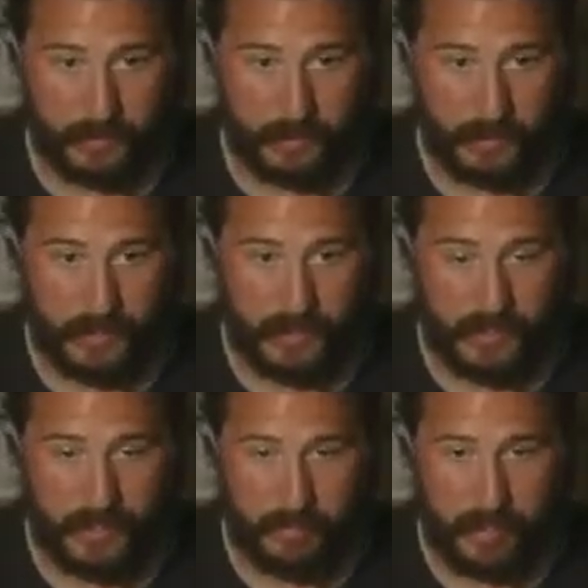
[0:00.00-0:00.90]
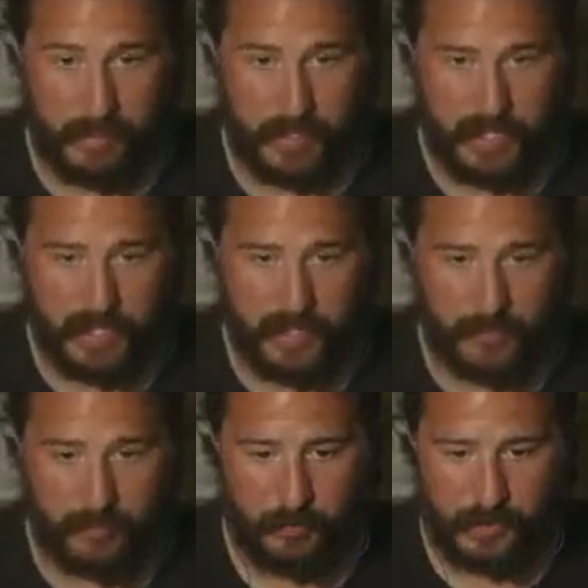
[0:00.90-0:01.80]
I think maybe
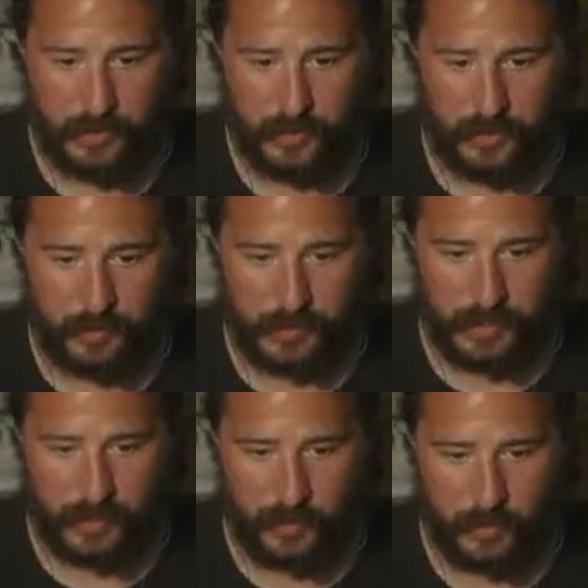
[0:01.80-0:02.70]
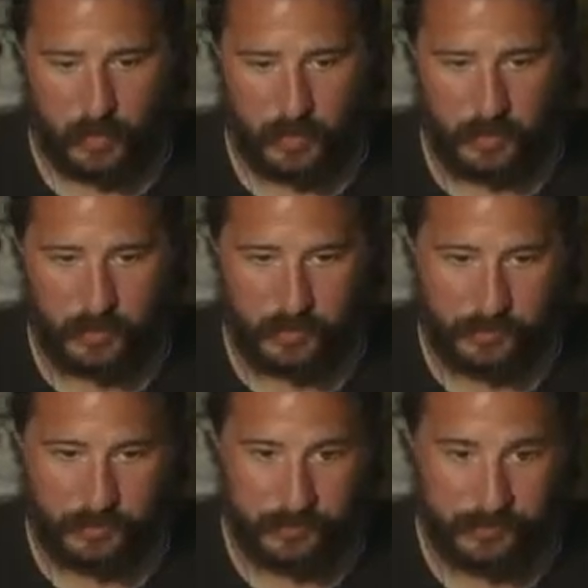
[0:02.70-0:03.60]
we should do something a little more.
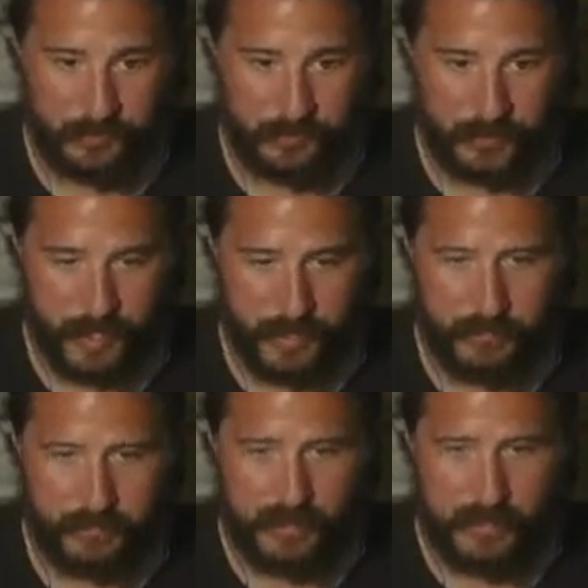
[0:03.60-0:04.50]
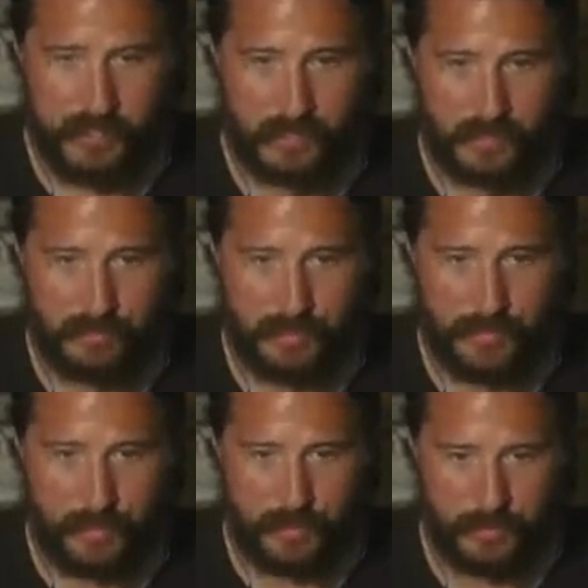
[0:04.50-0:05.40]
I'm catching the
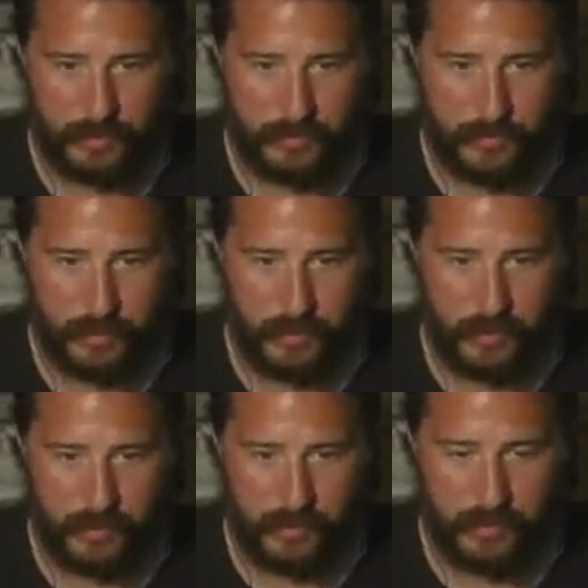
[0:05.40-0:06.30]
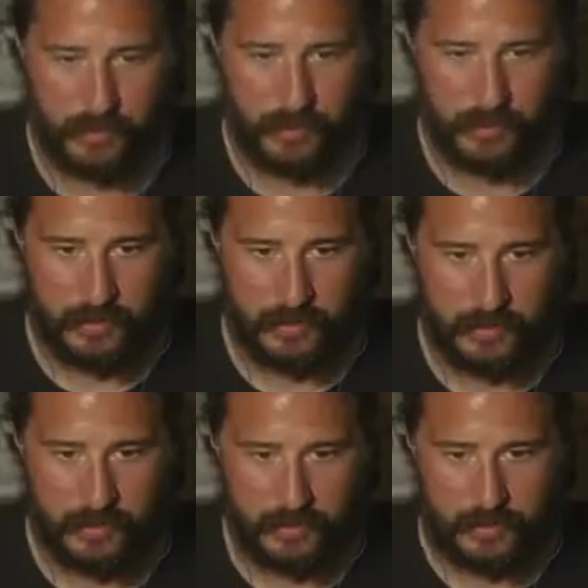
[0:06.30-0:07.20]
fever, if you will.
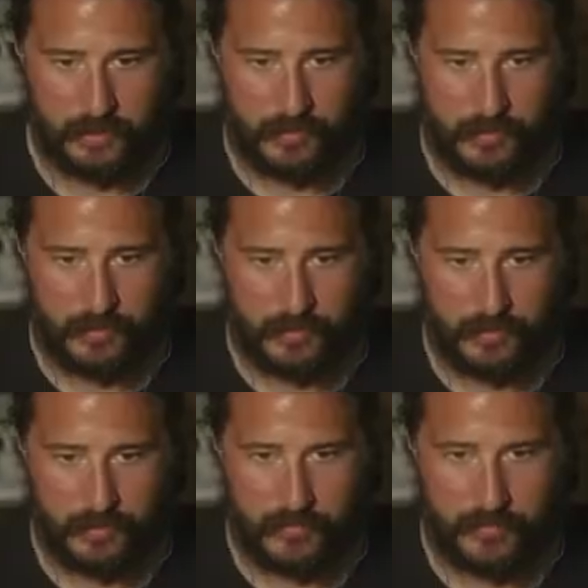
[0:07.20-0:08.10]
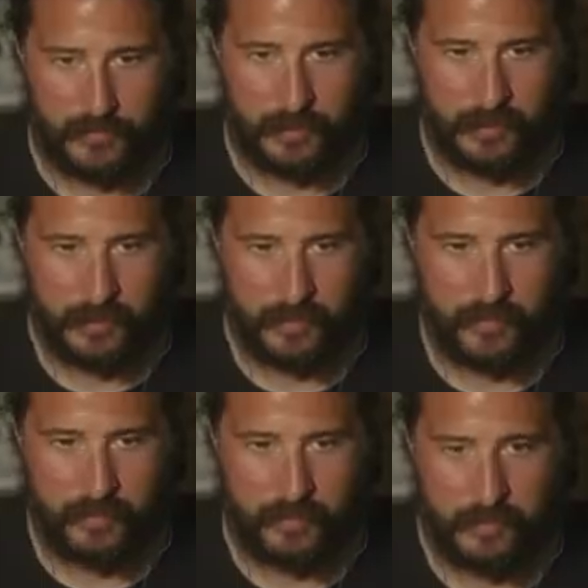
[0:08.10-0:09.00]
So let's go ahead and do
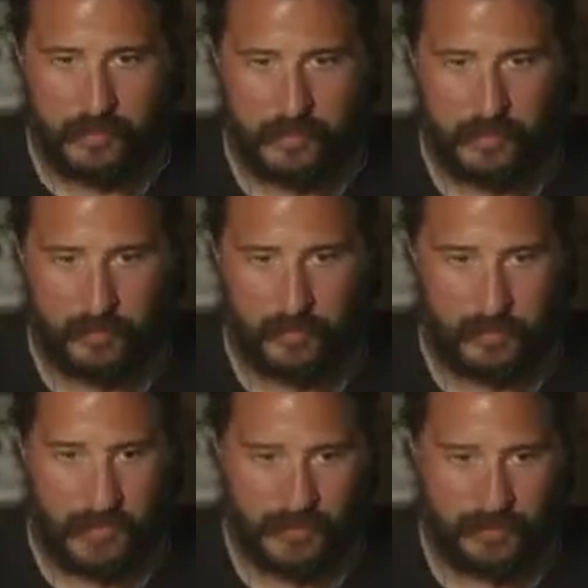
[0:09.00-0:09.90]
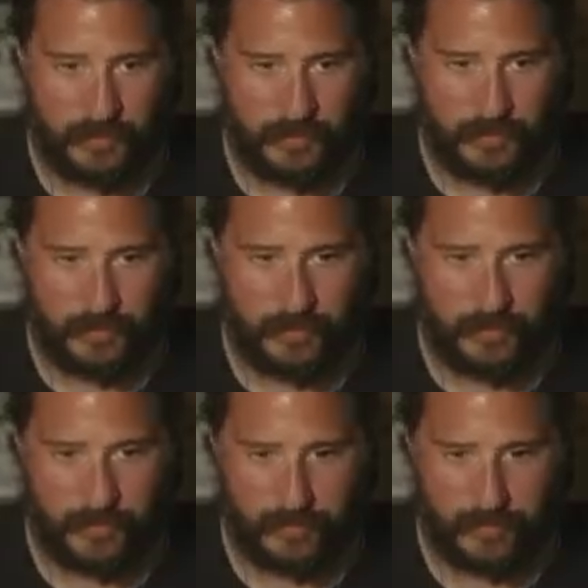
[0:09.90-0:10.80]
something a little more after this.
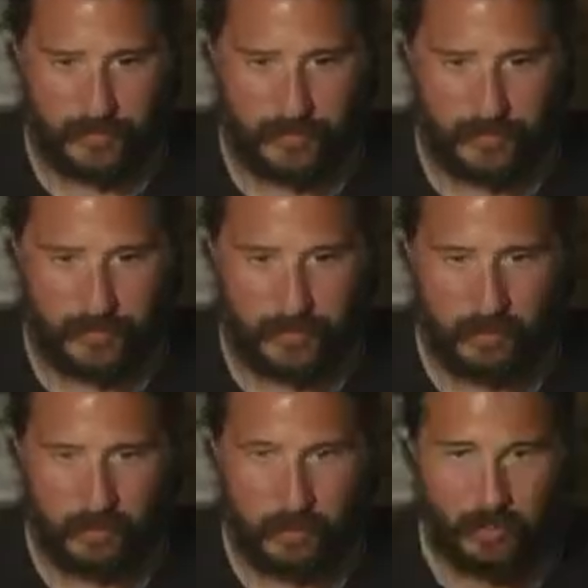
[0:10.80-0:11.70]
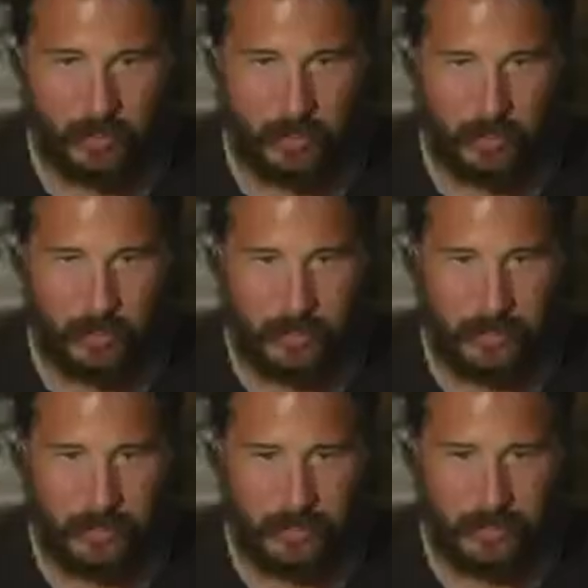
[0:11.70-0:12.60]
Whoa.
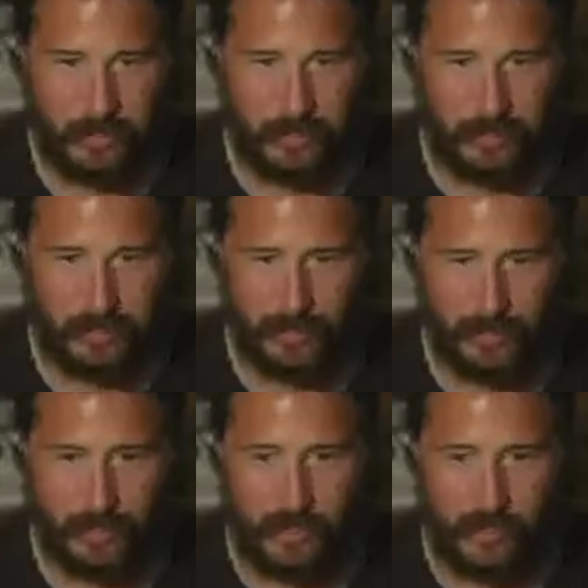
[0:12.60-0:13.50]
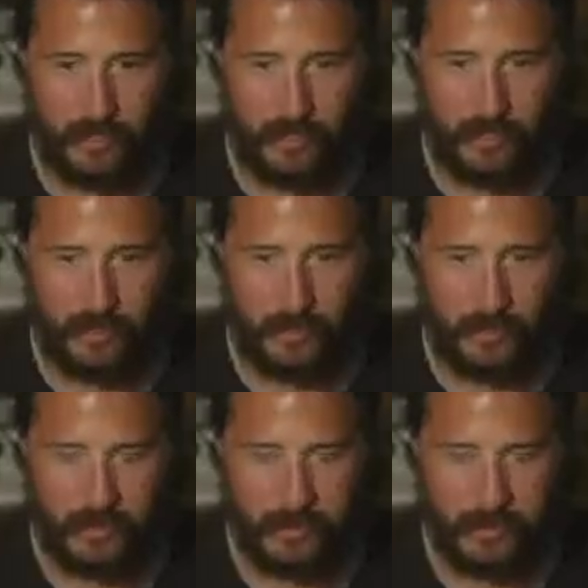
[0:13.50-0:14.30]
The fuck?